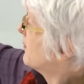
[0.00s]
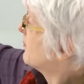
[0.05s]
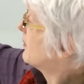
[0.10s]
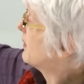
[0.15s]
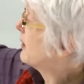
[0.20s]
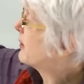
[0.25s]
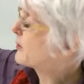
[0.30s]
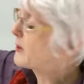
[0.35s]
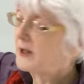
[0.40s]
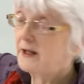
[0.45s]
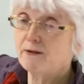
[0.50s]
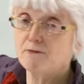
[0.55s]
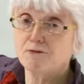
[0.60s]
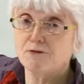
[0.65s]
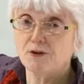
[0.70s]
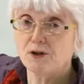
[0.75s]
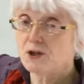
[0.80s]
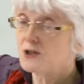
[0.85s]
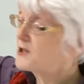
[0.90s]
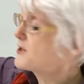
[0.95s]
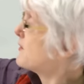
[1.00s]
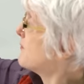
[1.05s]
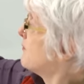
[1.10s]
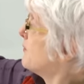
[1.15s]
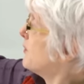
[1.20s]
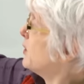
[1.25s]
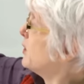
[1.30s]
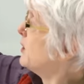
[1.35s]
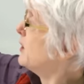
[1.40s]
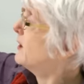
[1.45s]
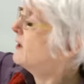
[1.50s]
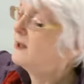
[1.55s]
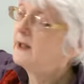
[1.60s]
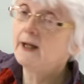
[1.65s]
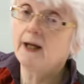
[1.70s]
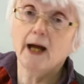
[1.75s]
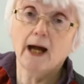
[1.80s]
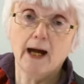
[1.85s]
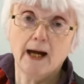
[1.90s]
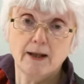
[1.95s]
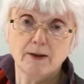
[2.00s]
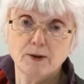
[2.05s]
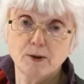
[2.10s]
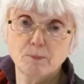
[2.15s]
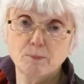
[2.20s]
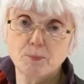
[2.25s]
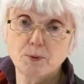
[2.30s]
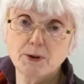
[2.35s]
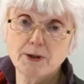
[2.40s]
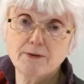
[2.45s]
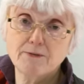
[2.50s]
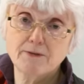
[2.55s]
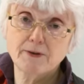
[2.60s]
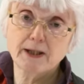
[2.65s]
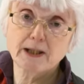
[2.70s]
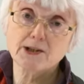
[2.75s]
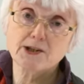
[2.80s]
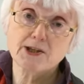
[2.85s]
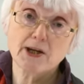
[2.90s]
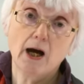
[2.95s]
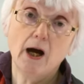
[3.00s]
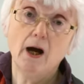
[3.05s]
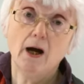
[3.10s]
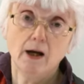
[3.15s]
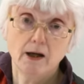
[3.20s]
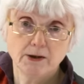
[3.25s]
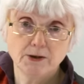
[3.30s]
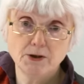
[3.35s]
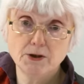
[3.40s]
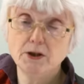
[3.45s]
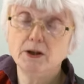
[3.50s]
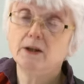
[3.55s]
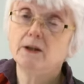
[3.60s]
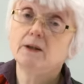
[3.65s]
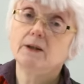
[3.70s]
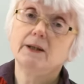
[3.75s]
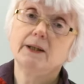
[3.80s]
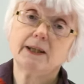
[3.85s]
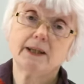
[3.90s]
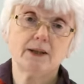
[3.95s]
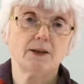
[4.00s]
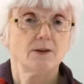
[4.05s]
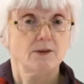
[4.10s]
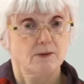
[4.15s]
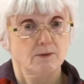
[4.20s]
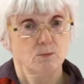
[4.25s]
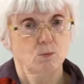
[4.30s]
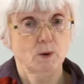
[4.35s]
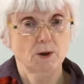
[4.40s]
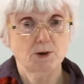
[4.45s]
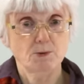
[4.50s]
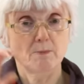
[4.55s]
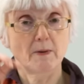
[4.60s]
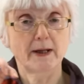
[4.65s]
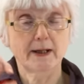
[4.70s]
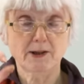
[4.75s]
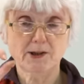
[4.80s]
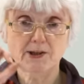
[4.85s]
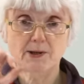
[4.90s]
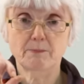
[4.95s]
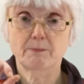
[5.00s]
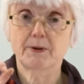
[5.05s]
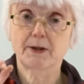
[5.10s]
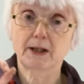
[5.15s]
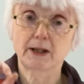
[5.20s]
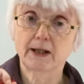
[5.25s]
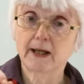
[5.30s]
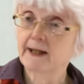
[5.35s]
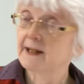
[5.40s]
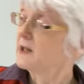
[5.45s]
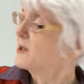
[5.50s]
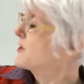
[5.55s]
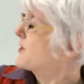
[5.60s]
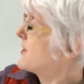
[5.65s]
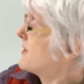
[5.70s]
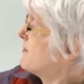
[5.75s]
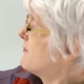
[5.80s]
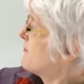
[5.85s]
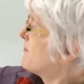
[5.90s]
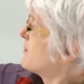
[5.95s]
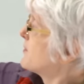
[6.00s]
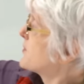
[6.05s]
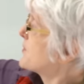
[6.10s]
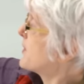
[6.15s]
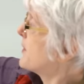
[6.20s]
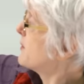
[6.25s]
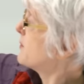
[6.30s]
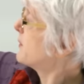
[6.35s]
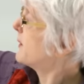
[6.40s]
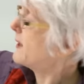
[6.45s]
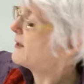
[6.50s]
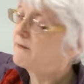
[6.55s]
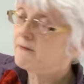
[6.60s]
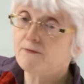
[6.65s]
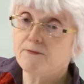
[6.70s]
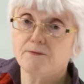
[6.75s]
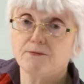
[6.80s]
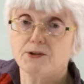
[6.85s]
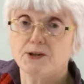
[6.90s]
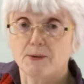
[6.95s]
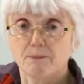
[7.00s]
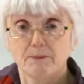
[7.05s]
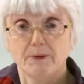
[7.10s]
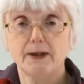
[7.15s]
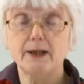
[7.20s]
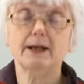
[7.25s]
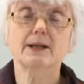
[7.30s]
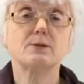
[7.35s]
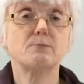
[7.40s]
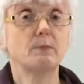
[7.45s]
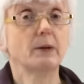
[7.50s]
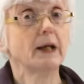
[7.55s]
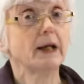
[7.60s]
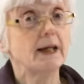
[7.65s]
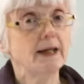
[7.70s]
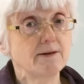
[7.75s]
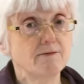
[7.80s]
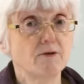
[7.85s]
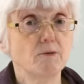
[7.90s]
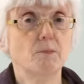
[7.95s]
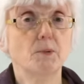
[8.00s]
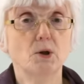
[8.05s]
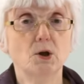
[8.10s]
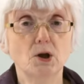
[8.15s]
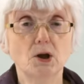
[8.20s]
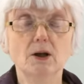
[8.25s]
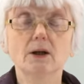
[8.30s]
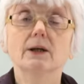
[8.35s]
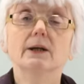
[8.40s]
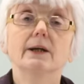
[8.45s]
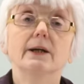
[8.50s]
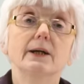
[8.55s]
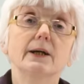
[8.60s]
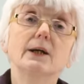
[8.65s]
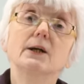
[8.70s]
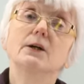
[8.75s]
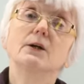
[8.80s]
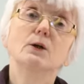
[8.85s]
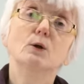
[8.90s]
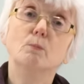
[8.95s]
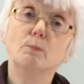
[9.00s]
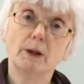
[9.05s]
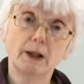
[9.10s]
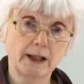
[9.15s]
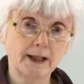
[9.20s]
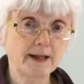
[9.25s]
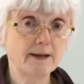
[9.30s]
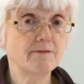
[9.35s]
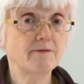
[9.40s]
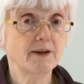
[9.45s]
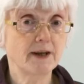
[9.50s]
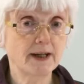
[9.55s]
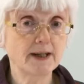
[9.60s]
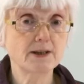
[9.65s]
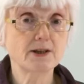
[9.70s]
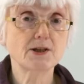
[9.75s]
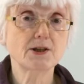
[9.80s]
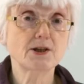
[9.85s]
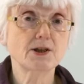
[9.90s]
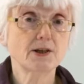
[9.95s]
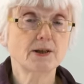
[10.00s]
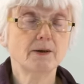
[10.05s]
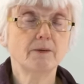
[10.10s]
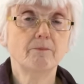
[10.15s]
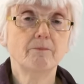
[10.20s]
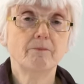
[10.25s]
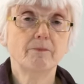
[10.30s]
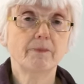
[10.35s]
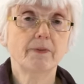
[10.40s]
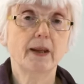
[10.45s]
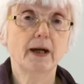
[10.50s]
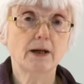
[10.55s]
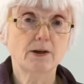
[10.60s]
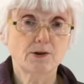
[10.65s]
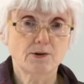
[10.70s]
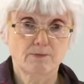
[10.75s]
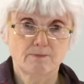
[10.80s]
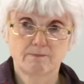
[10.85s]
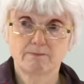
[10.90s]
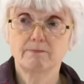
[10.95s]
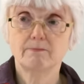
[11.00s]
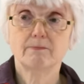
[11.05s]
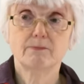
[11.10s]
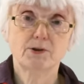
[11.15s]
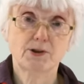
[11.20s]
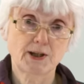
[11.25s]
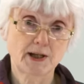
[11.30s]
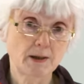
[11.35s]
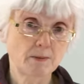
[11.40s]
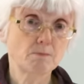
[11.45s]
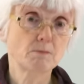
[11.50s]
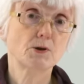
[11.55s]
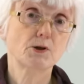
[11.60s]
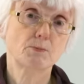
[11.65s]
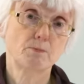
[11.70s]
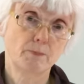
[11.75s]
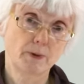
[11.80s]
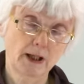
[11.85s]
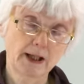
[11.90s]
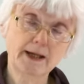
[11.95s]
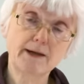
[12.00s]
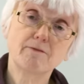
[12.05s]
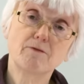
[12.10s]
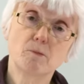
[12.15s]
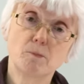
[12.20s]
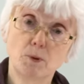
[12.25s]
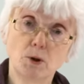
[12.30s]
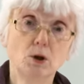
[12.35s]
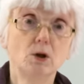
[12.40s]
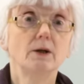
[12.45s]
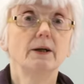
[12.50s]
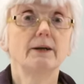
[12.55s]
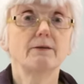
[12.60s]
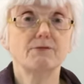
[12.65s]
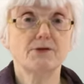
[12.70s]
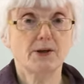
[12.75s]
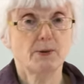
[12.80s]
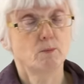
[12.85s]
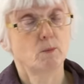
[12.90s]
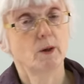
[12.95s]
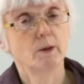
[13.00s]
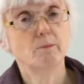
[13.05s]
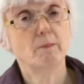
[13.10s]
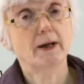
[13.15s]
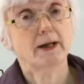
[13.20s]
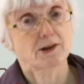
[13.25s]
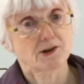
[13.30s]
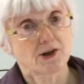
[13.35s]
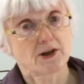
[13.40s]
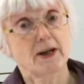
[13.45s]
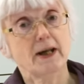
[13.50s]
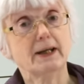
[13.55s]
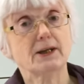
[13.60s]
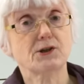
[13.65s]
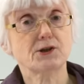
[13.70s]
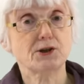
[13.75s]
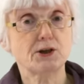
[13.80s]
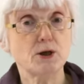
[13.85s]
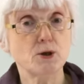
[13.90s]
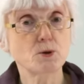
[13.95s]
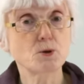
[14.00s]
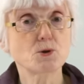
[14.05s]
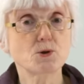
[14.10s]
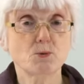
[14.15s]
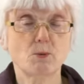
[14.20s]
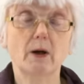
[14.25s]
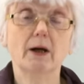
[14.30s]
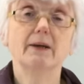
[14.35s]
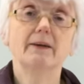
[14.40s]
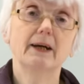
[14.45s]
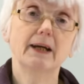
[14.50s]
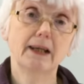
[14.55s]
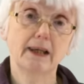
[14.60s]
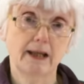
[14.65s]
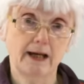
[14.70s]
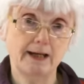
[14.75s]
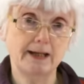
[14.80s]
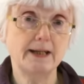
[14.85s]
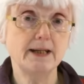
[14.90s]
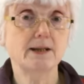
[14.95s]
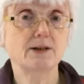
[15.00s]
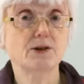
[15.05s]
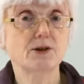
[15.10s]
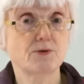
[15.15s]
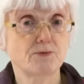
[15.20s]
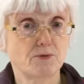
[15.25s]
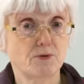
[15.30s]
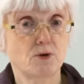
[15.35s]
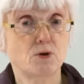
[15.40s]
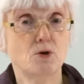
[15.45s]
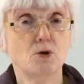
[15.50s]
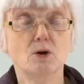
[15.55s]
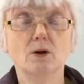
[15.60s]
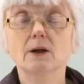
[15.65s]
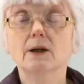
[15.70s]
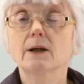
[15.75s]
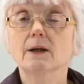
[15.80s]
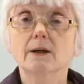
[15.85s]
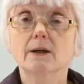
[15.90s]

looking first of all at the prefix un, which makes something negative. So if something is believable, you believe it. That seems believable. If someone makes an excuse why they're late for